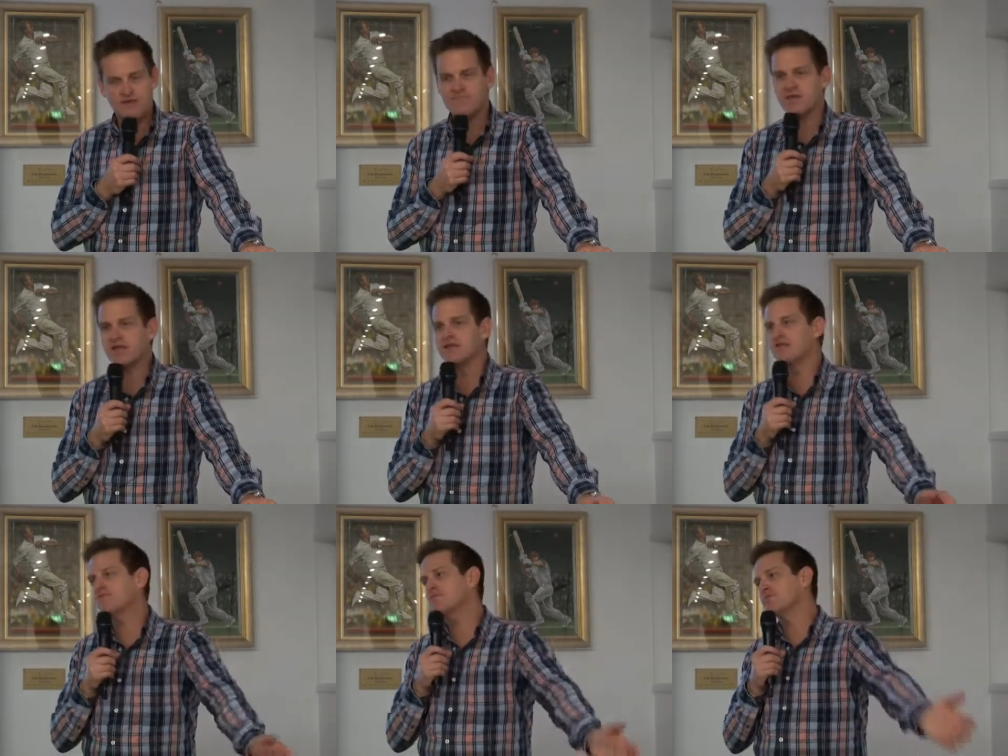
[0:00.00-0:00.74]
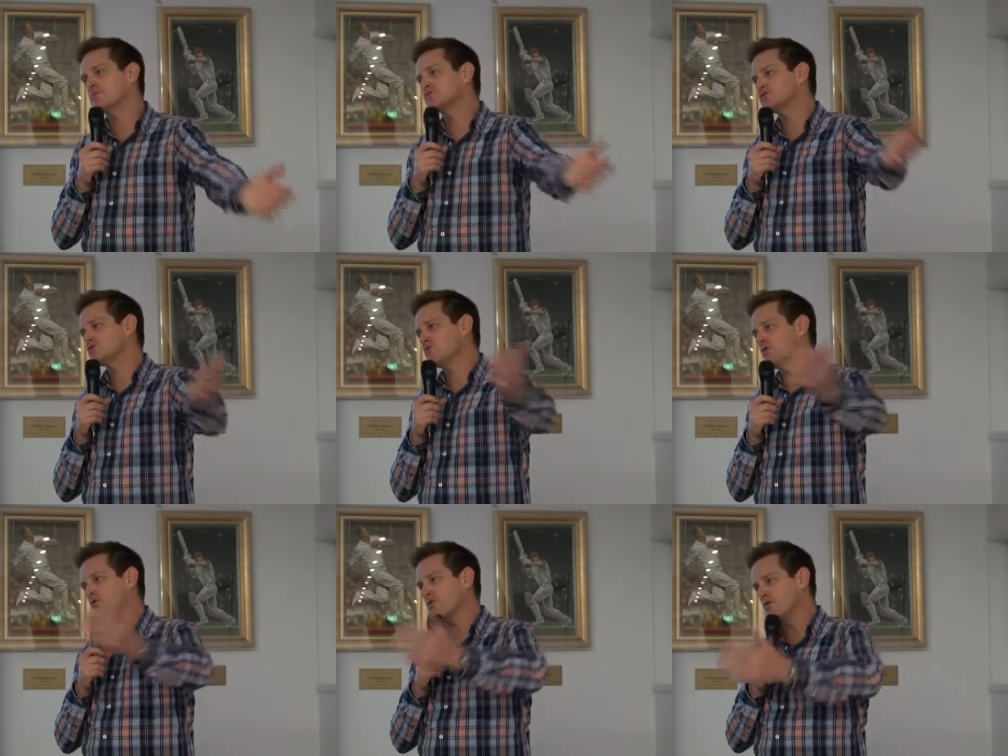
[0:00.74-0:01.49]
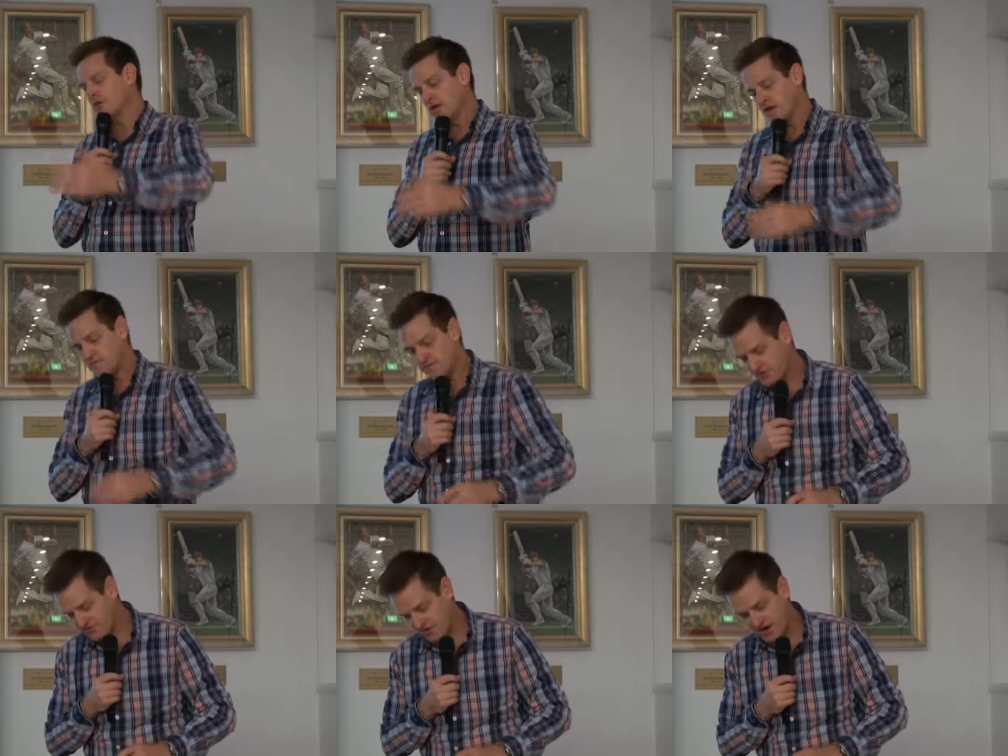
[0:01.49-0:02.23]
And many of you, I'm sure,
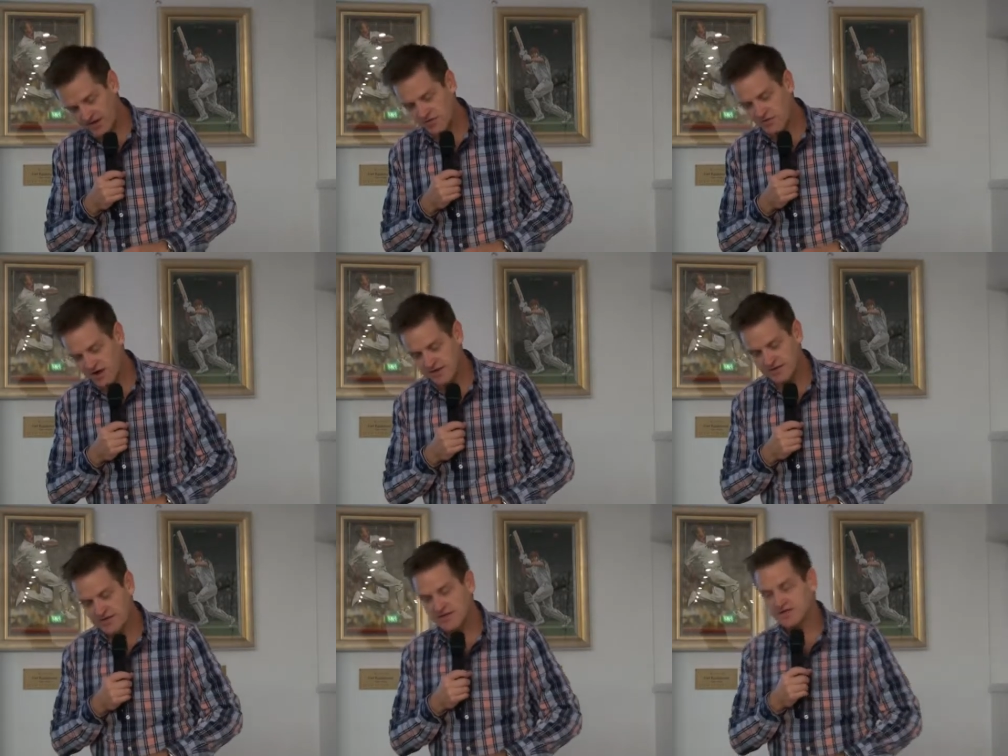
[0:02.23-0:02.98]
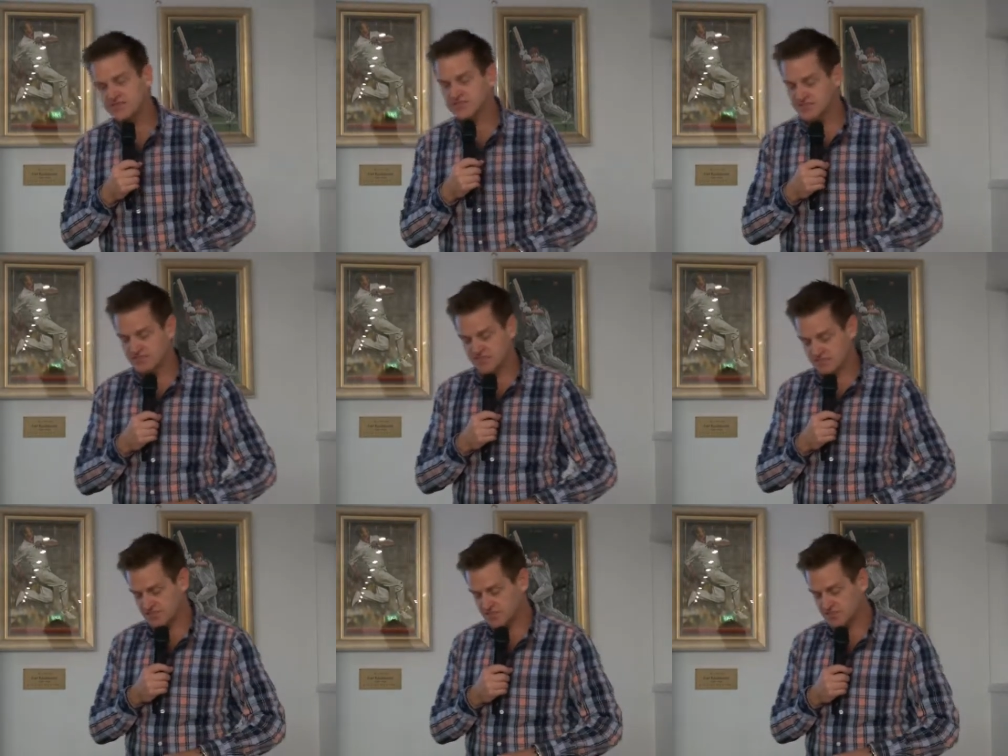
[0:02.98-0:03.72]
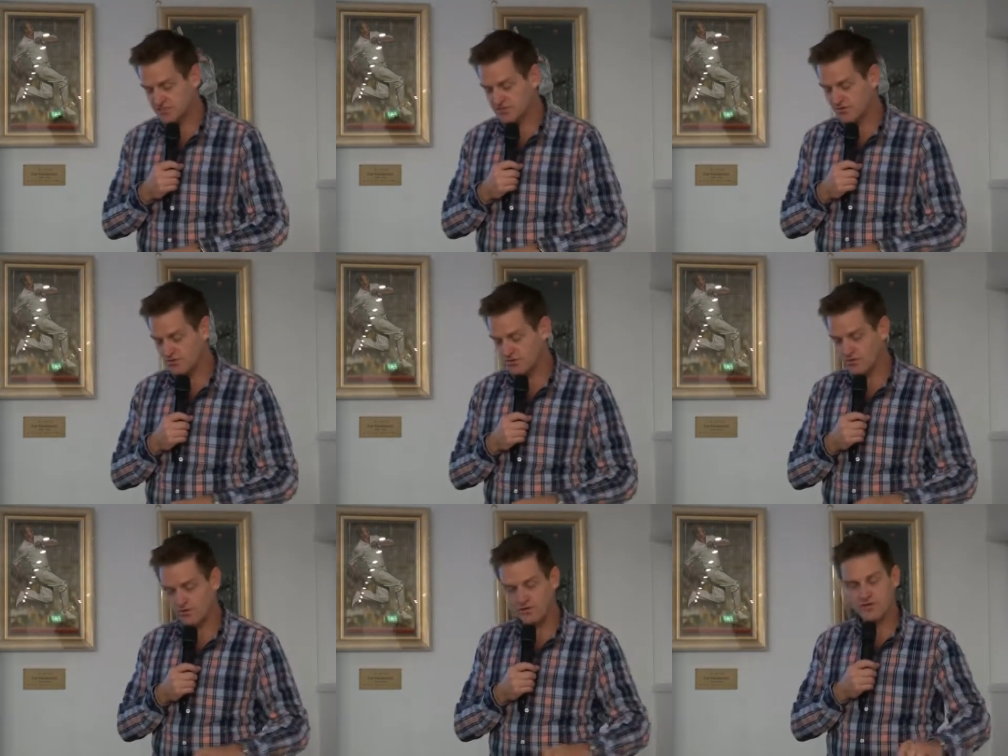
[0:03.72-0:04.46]
provide great assistance to
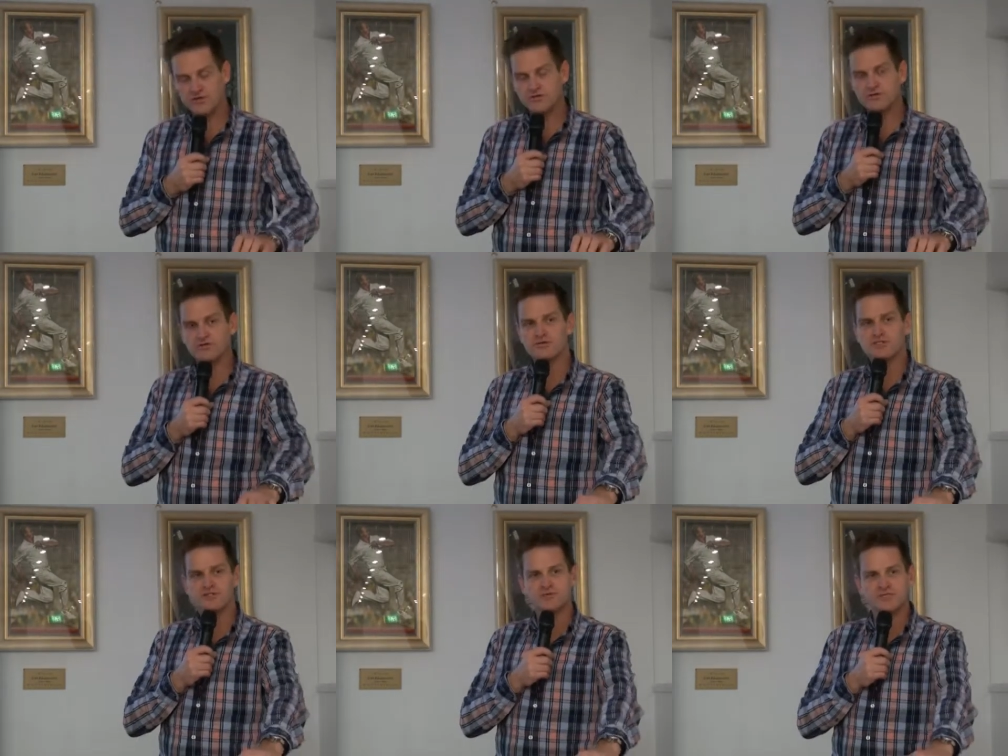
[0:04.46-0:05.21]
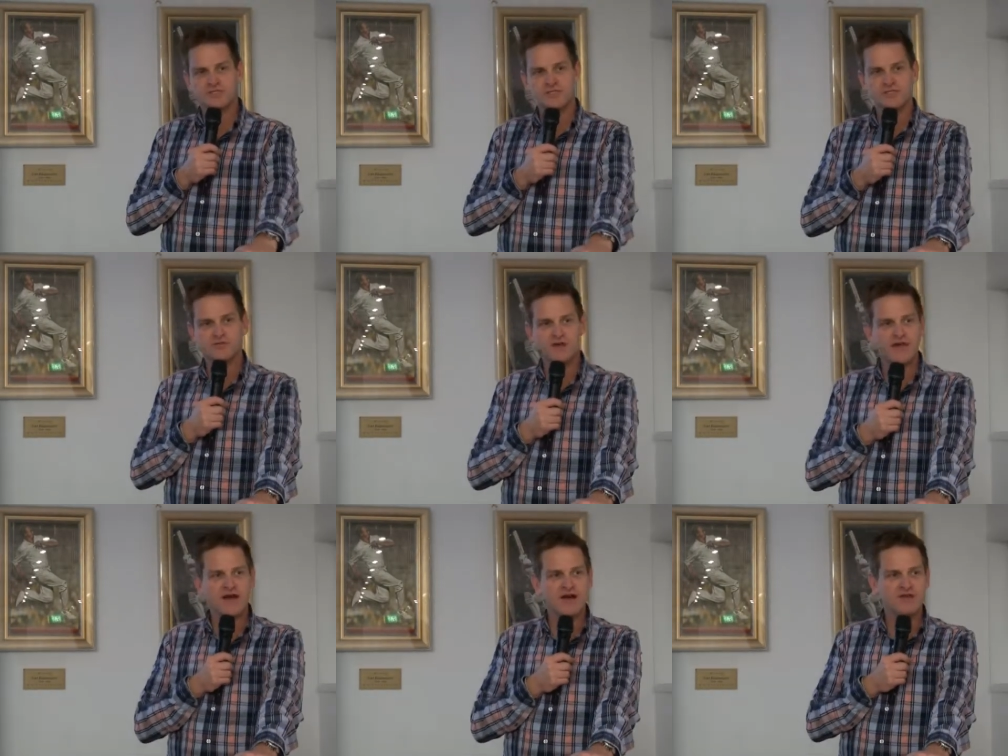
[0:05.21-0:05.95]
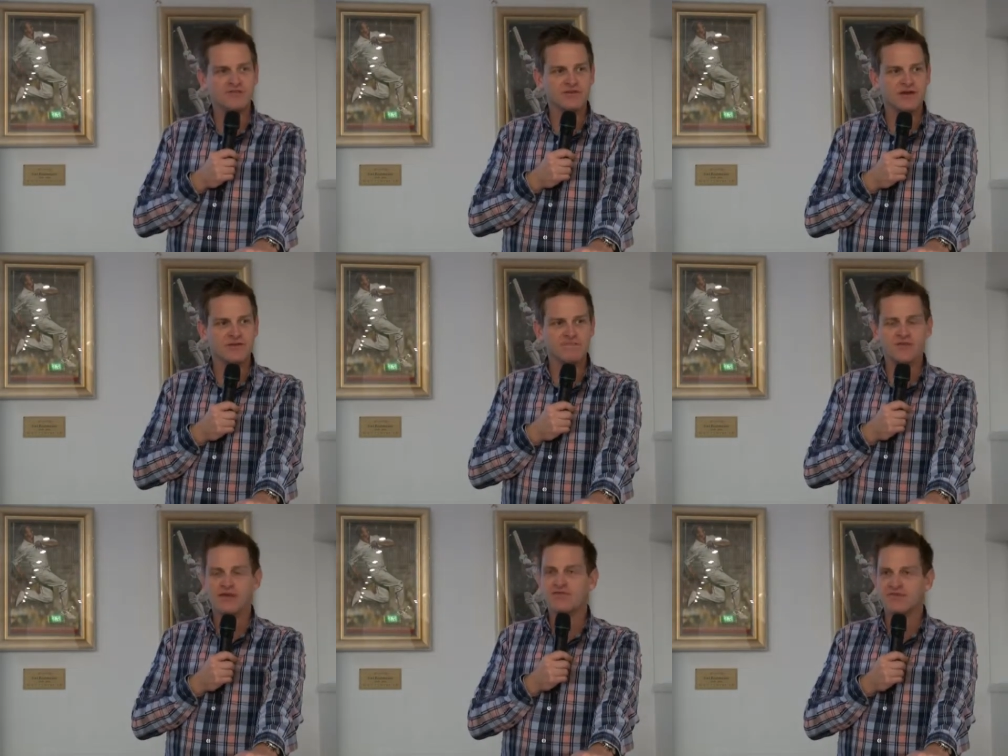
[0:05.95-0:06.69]
your your children in looking
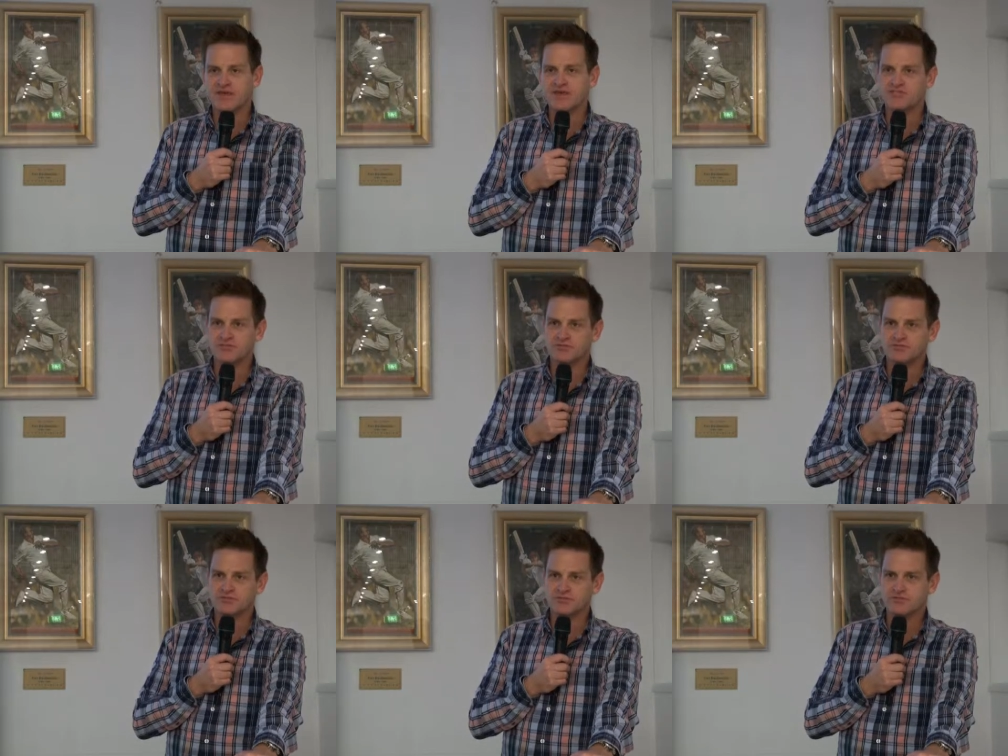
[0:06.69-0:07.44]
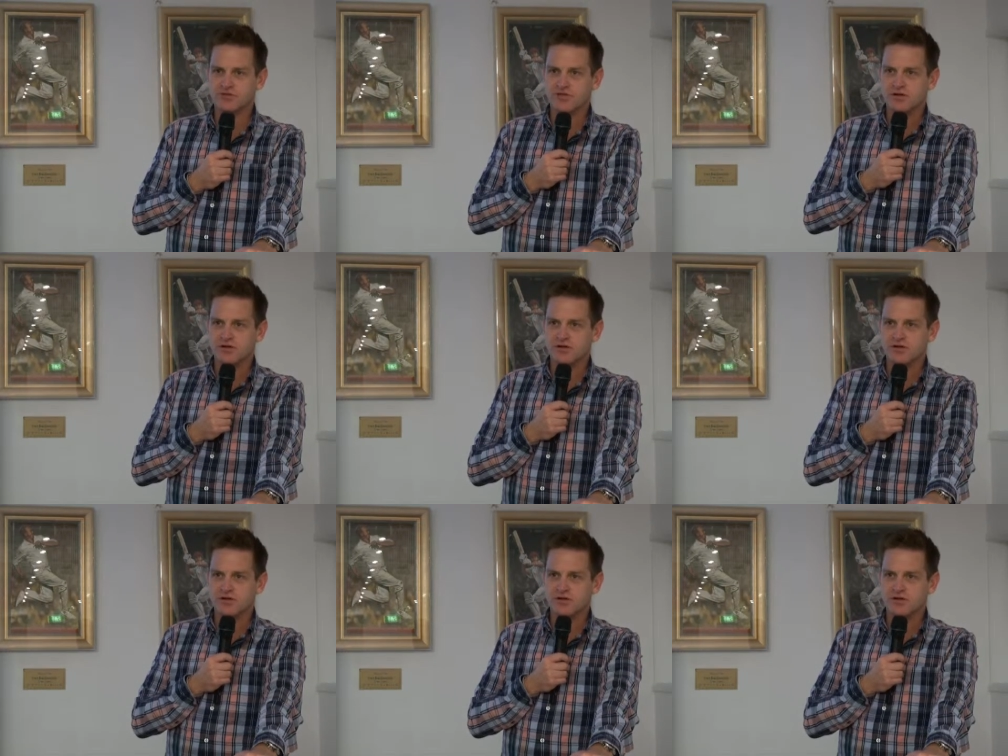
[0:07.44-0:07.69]
after their children.